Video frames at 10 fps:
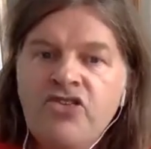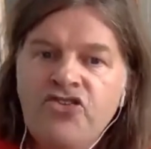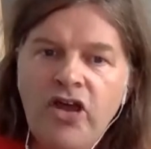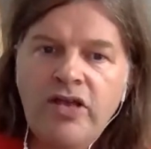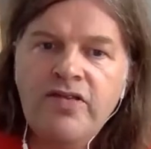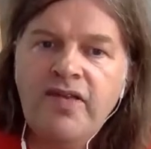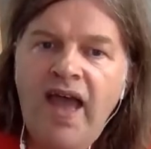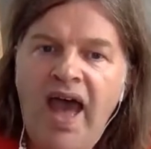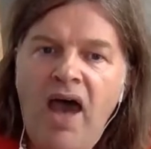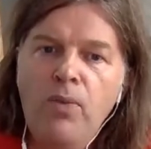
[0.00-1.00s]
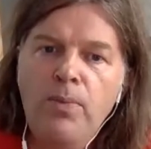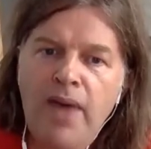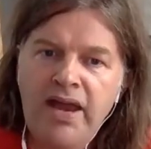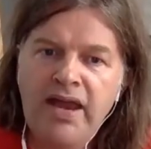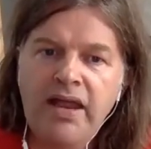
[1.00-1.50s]
just how
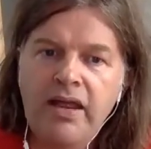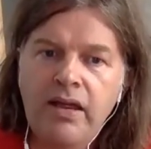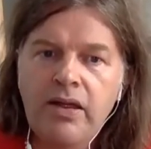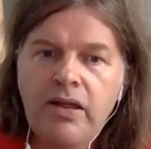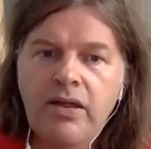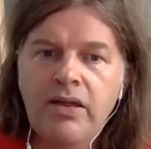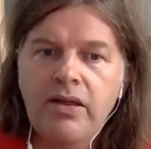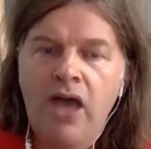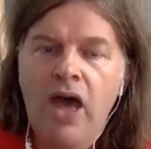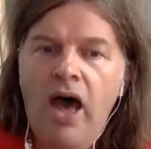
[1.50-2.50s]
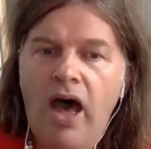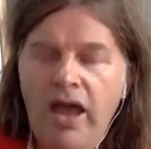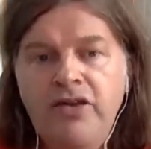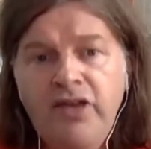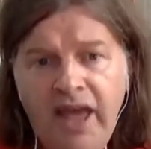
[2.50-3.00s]
many I
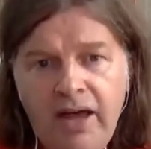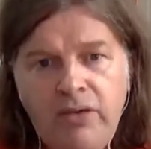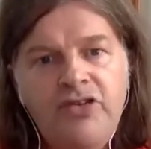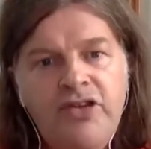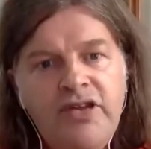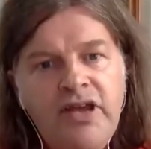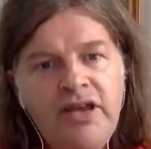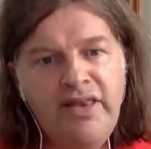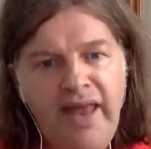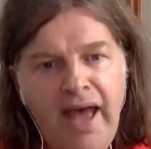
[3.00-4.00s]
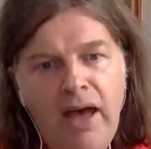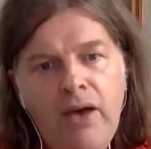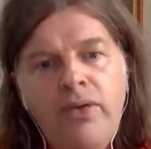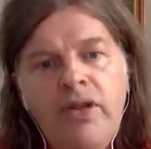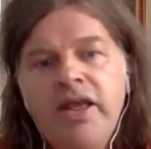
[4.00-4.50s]
had counted
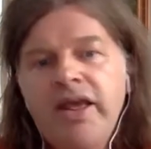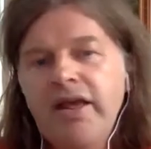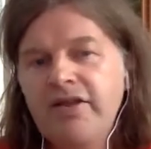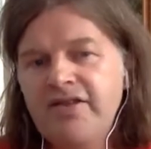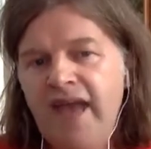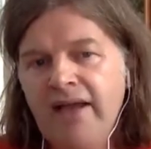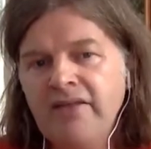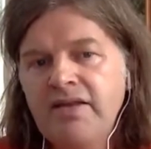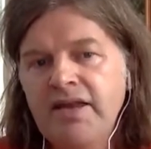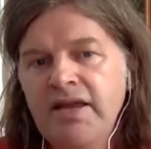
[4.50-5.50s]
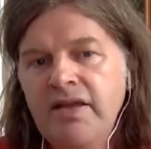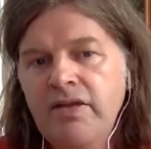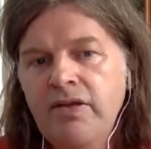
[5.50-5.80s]
down exactly